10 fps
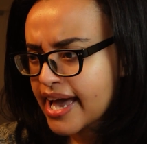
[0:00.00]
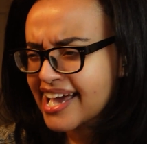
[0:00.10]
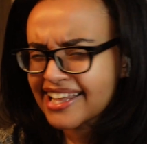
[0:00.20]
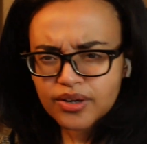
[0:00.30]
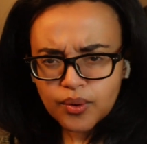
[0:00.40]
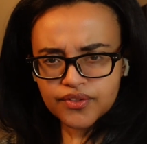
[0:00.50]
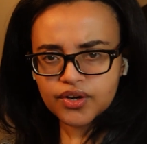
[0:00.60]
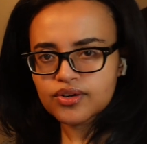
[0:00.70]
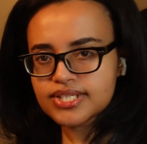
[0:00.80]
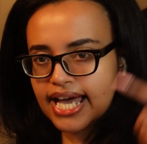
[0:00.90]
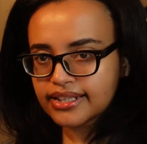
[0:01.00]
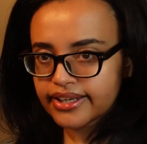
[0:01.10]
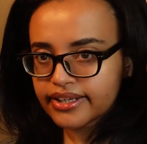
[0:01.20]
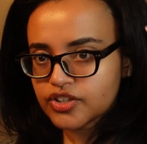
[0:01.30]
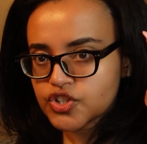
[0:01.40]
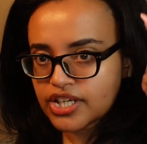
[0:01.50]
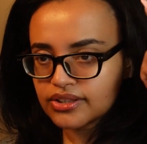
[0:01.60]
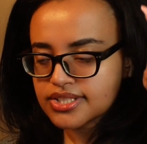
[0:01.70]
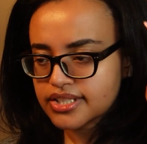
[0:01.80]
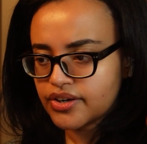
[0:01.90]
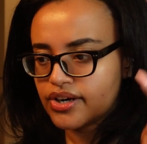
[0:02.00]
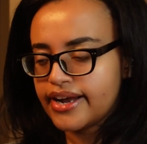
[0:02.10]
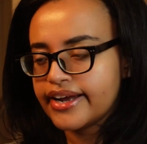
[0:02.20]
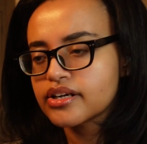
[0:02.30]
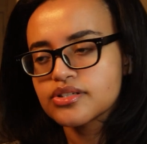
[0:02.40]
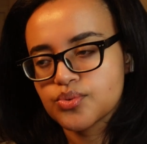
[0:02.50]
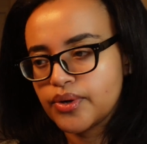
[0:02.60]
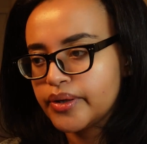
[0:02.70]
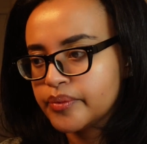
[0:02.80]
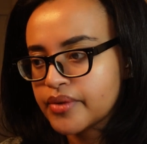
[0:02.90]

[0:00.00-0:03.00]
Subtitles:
And I think one of the girls had like shells in her hair as well.